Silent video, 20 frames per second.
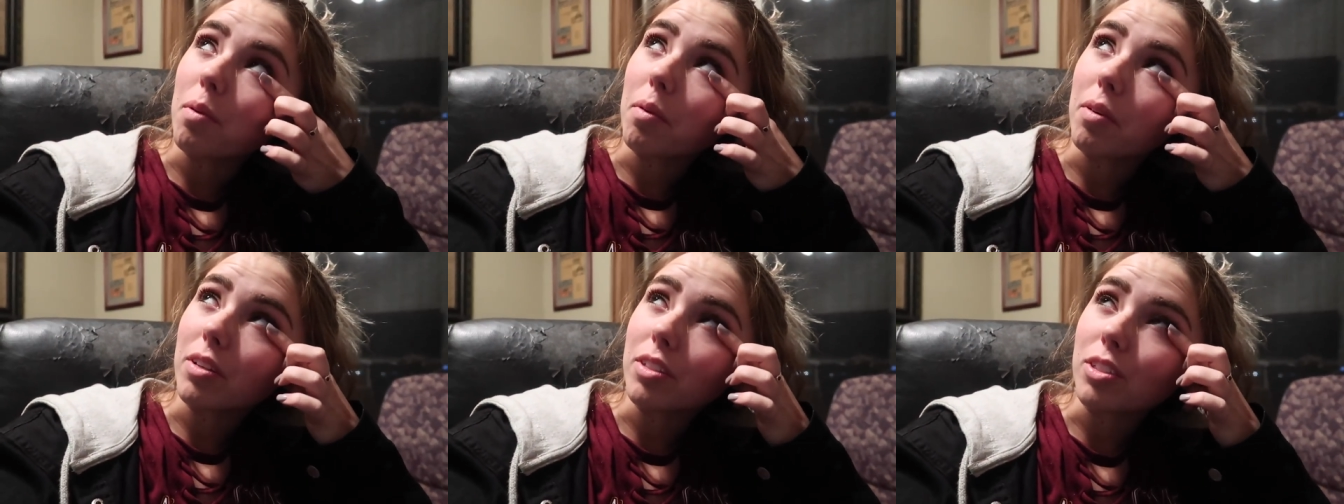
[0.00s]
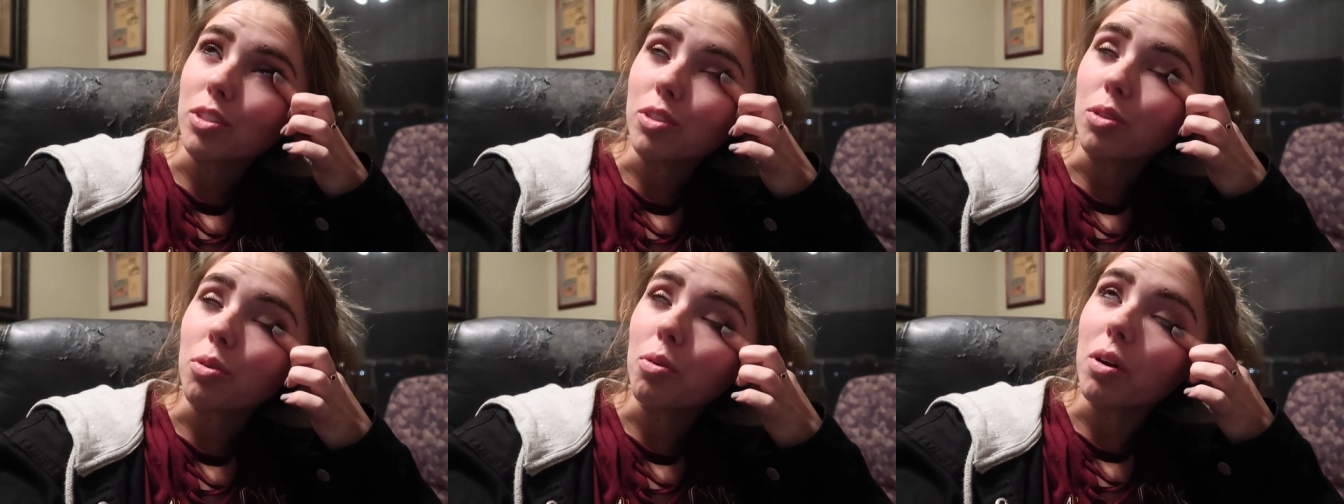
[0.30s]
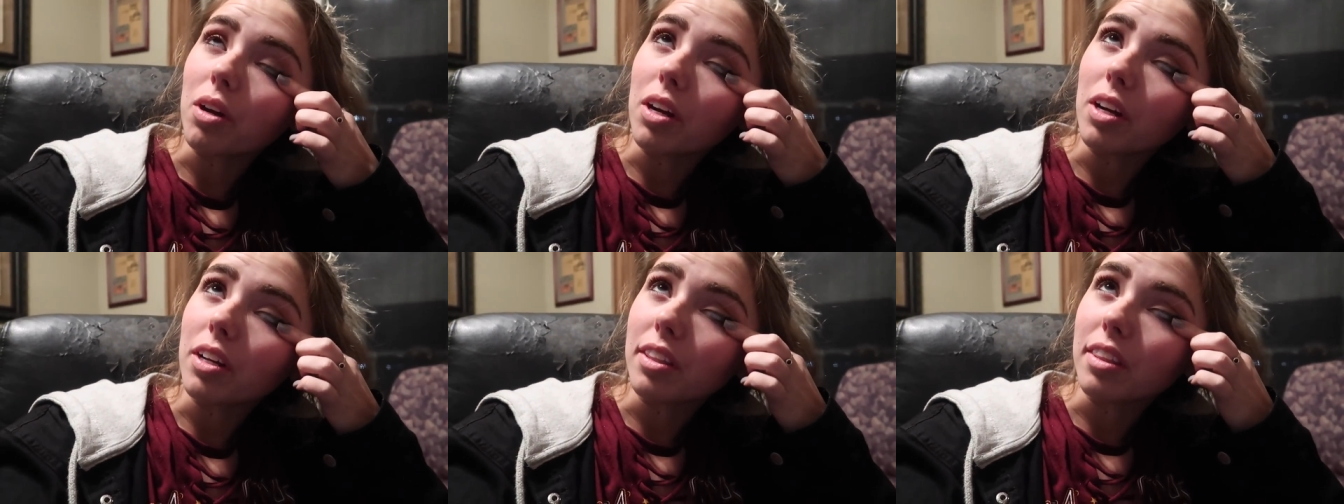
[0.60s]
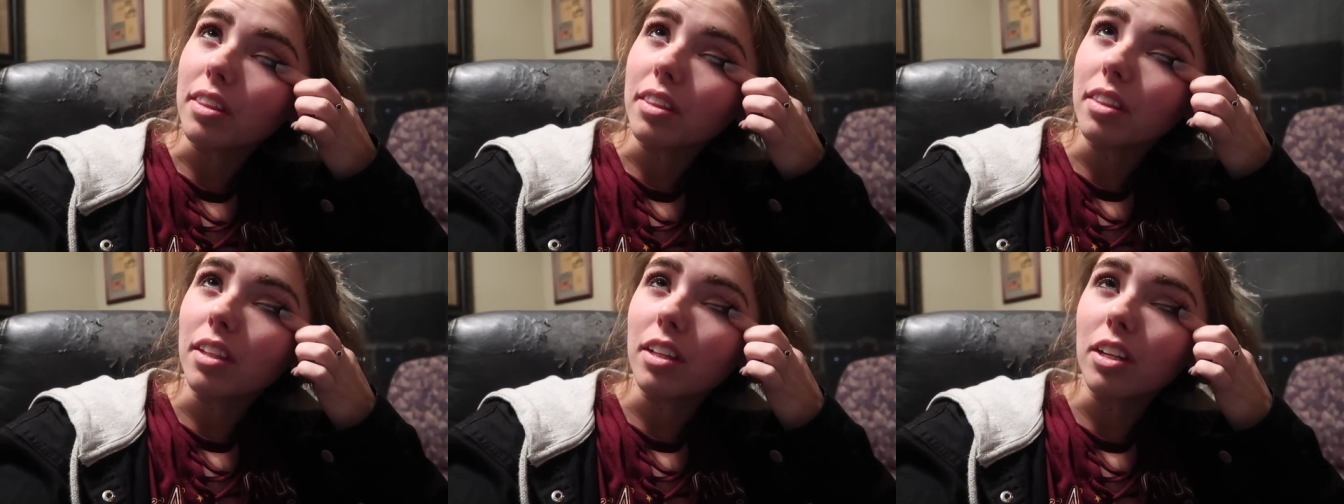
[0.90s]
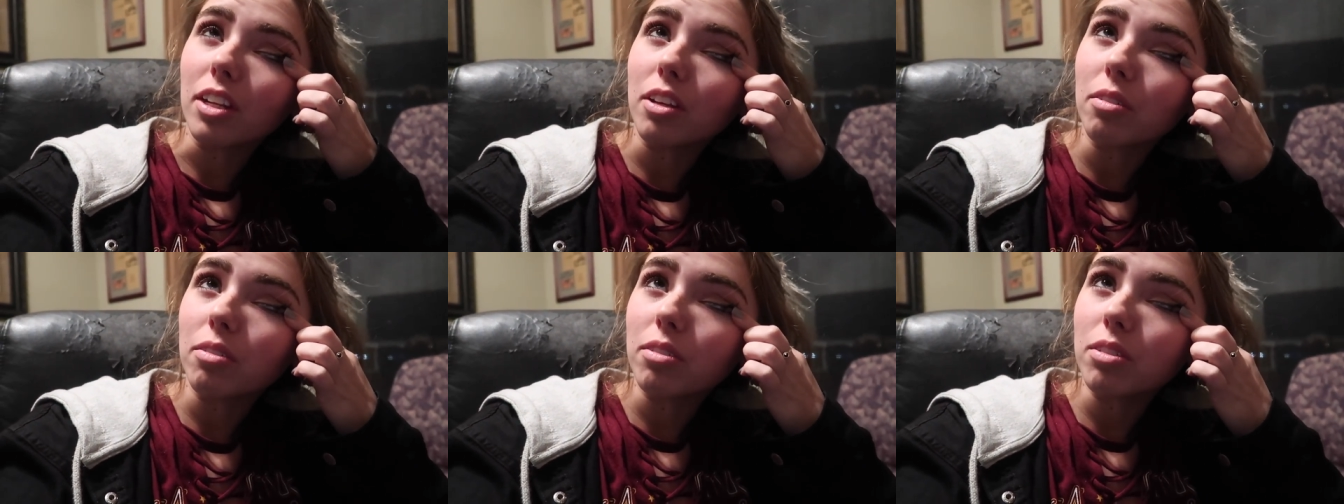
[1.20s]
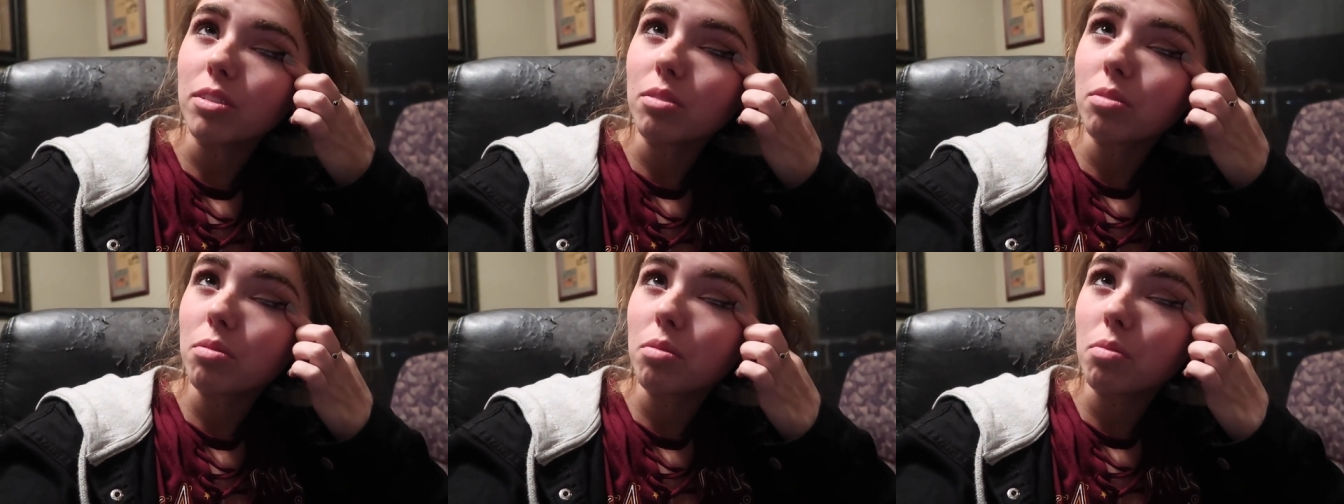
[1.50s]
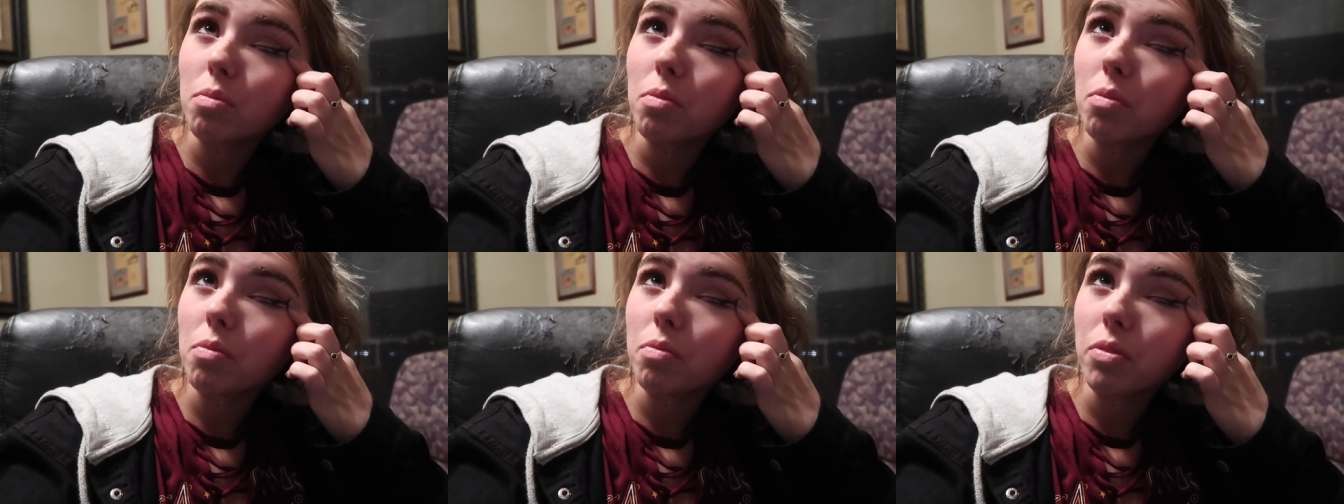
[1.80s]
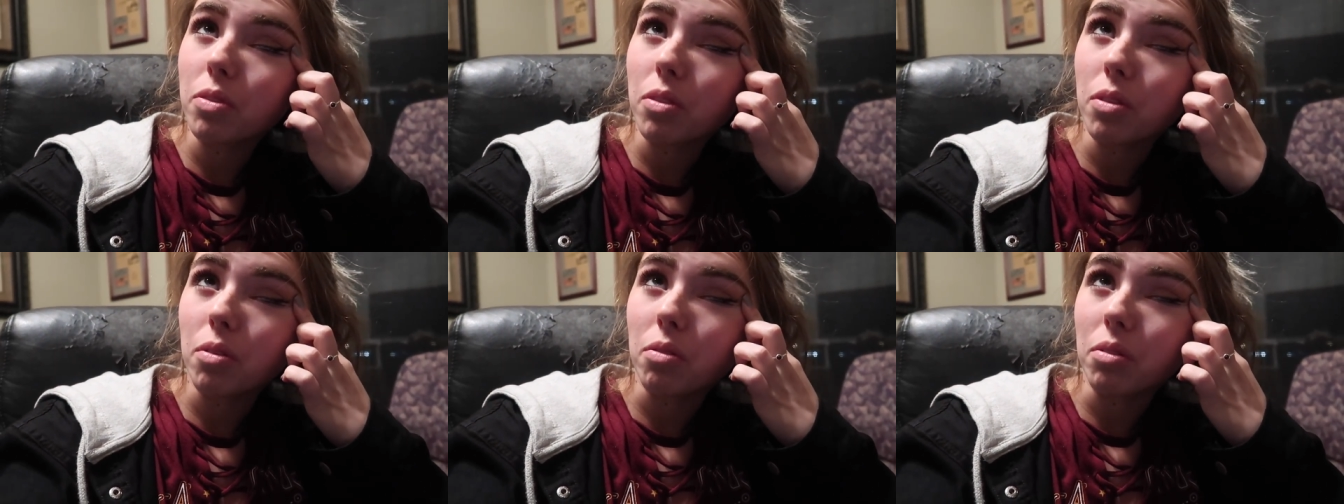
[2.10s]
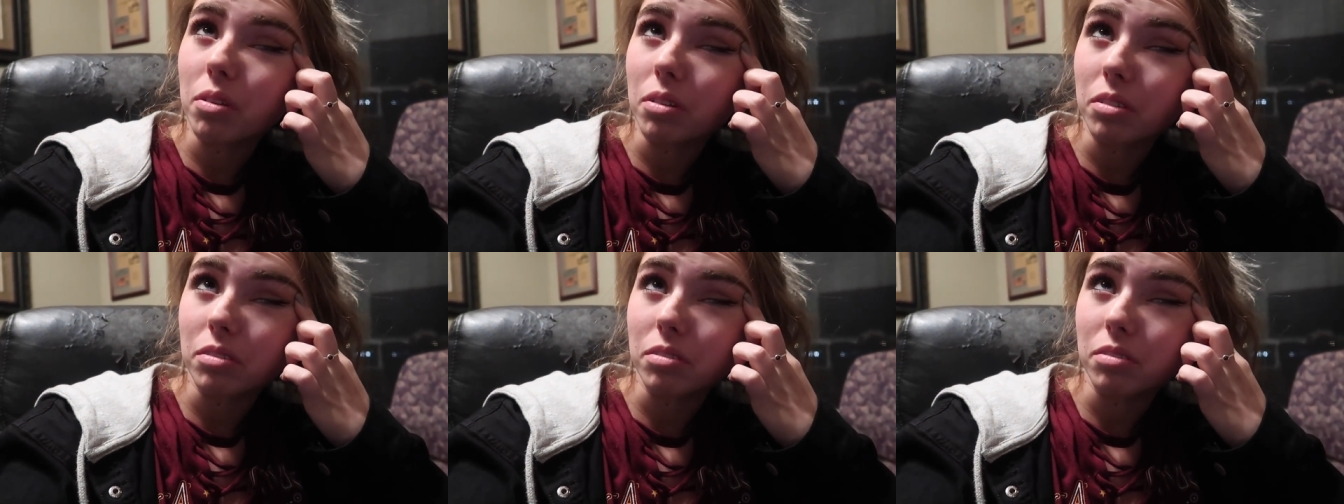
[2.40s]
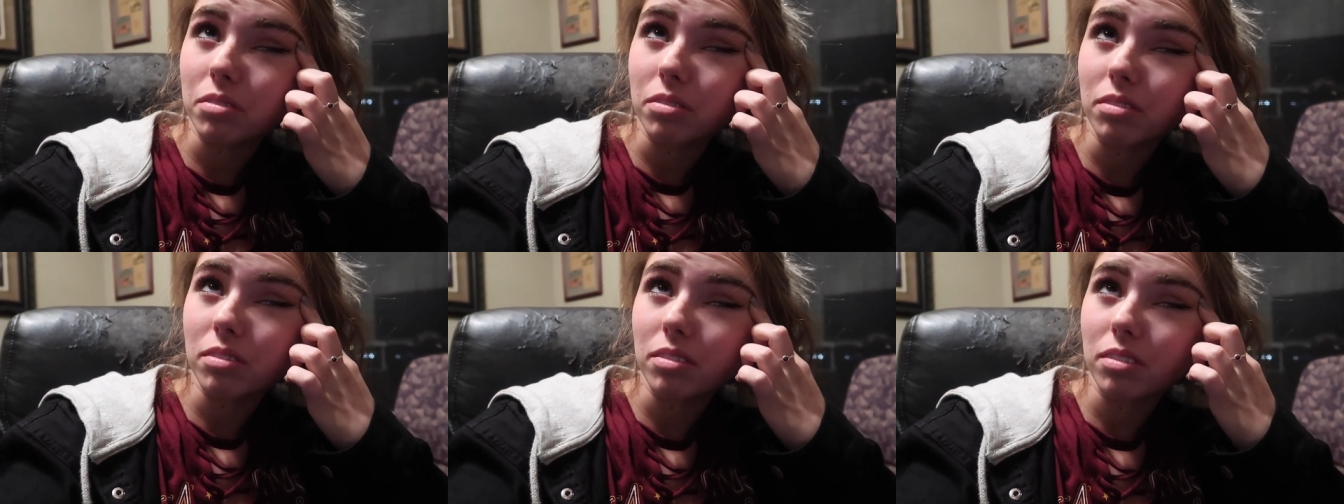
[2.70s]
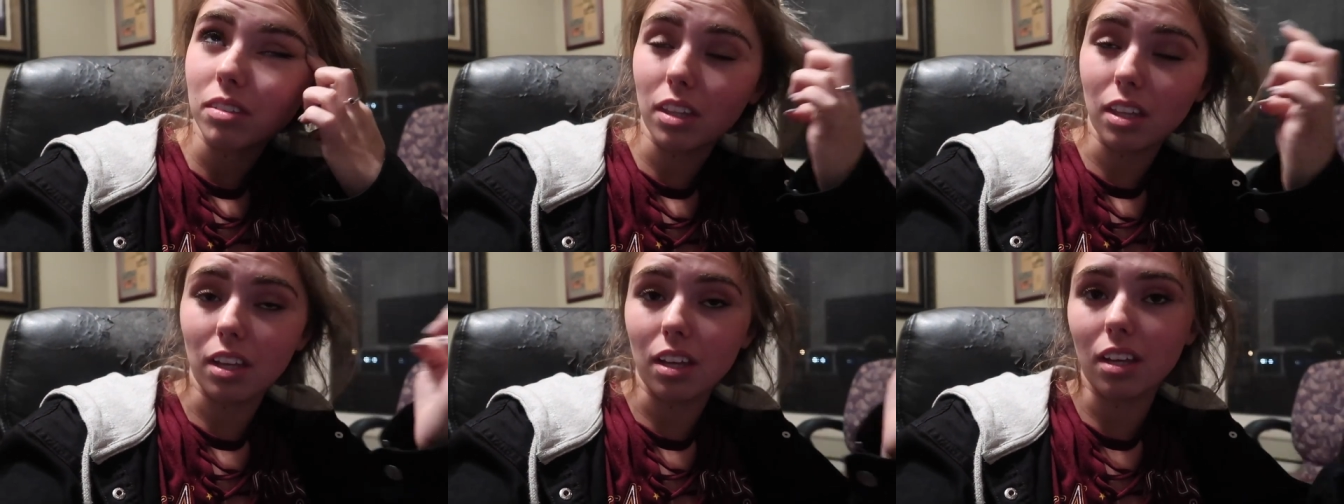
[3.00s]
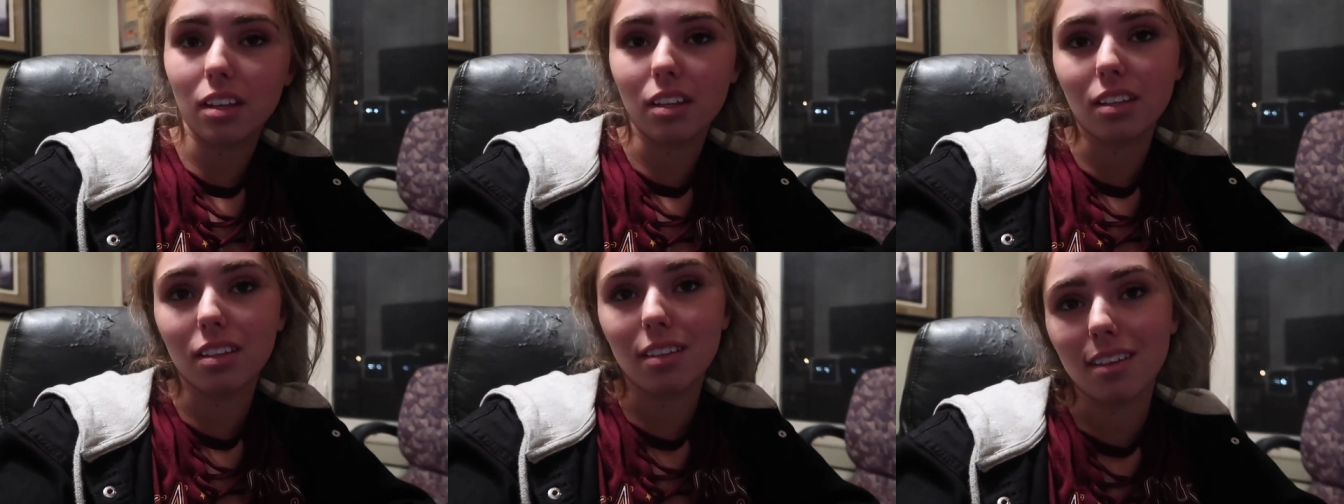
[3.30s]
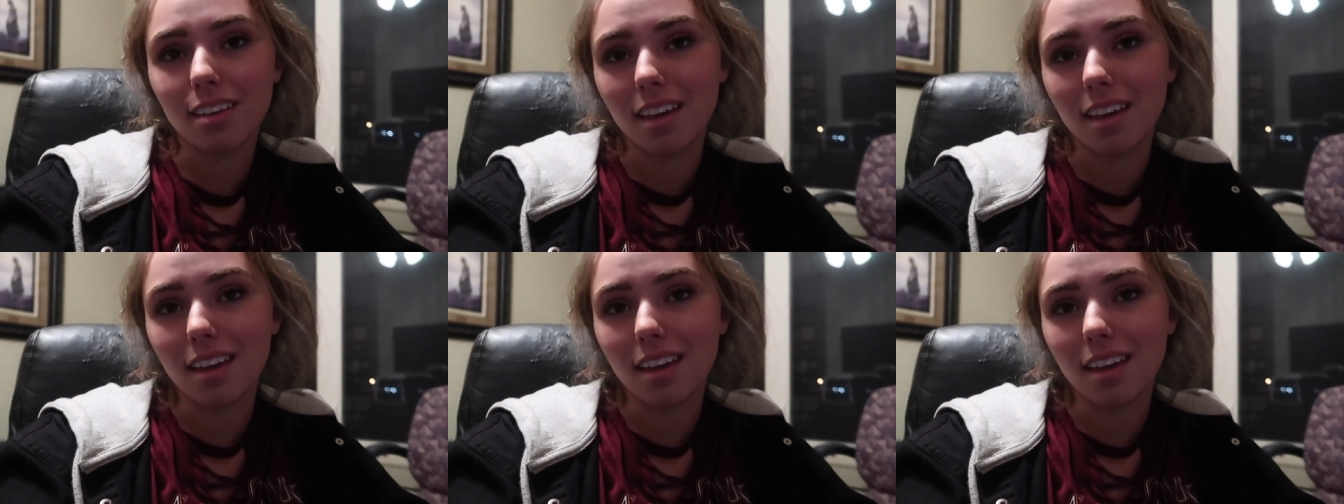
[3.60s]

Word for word: We watched Thor, the newest Thor thing.